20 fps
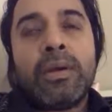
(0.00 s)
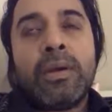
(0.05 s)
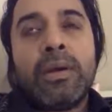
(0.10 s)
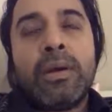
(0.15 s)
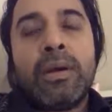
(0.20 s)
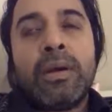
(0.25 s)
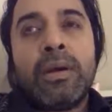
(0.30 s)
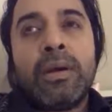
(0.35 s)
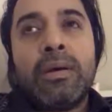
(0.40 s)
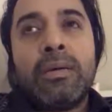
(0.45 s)

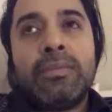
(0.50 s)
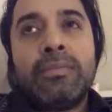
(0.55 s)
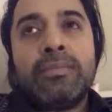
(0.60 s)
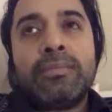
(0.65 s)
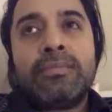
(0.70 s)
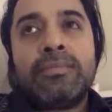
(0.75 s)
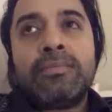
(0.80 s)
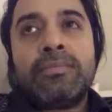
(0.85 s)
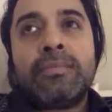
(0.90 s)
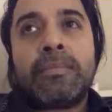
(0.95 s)

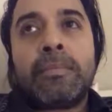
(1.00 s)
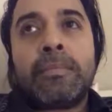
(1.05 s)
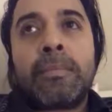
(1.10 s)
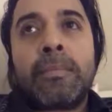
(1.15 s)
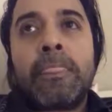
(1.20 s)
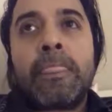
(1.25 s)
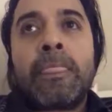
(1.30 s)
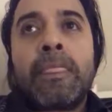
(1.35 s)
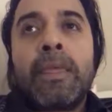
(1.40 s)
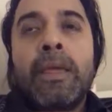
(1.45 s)
Um,
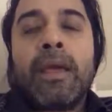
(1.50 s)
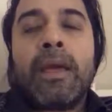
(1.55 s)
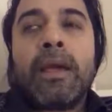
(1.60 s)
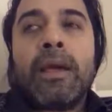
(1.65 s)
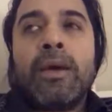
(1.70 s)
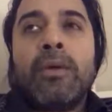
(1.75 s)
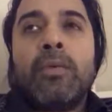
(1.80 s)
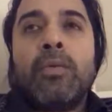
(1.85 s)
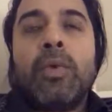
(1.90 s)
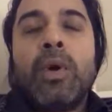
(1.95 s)

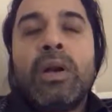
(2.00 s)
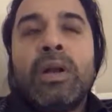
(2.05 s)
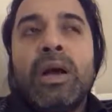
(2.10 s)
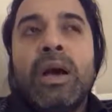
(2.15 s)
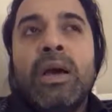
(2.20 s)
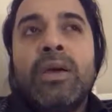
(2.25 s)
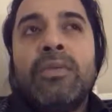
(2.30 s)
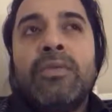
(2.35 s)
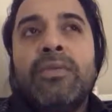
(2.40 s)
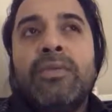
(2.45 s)
what
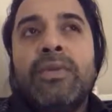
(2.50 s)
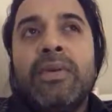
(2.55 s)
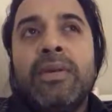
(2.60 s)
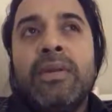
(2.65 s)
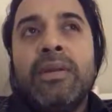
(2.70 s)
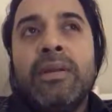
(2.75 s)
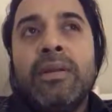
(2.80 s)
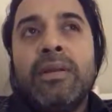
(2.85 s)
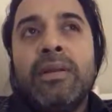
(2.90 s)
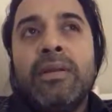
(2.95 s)
I
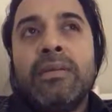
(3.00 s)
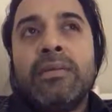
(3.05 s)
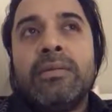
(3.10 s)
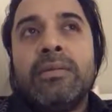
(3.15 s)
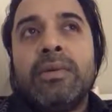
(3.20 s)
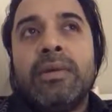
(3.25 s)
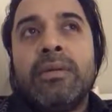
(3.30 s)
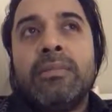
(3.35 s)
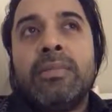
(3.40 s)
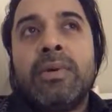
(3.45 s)
feel
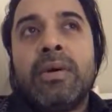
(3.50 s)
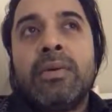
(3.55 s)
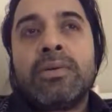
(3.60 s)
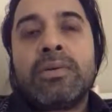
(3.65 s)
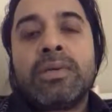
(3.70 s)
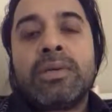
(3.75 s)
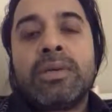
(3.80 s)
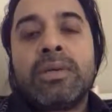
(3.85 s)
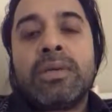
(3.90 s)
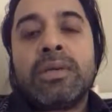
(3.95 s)

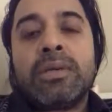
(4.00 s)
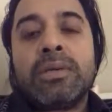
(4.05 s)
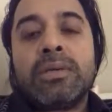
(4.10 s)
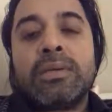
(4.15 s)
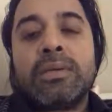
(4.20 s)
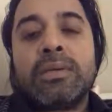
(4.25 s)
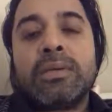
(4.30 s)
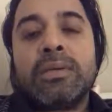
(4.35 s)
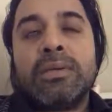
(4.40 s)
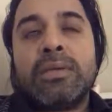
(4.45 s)
about
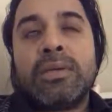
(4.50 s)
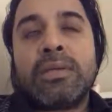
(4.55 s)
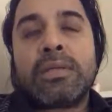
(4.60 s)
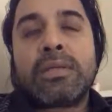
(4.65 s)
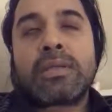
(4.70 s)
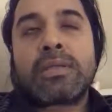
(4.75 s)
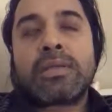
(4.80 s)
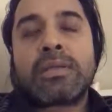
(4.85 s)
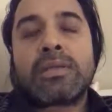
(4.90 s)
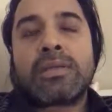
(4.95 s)

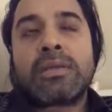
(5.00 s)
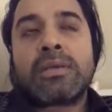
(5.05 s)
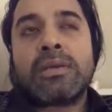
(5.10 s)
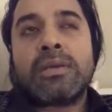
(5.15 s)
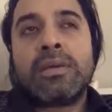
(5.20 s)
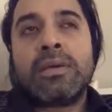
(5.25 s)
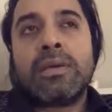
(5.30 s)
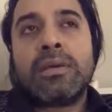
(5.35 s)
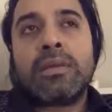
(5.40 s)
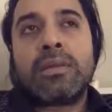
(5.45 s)
this
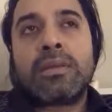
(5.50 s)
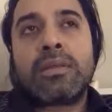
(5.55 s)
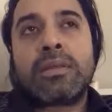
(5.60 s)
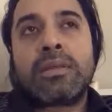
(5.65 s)
is